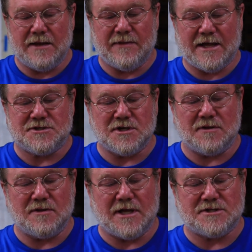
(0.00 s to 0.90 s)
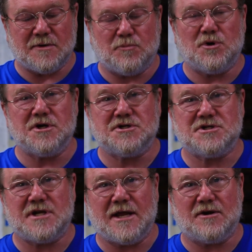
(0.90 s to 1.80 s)
And that's a, that's a
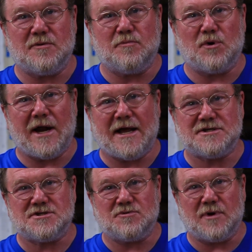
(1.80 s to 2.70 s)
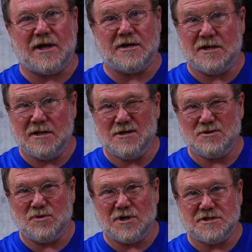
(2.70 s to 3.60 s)
British standard brass thread,
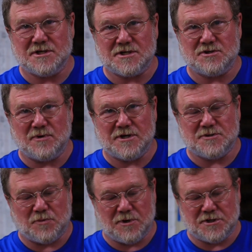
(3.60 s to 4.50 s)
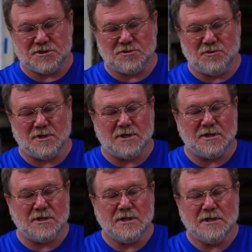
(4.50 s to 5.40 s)
26 threads per inch. Cool, huh?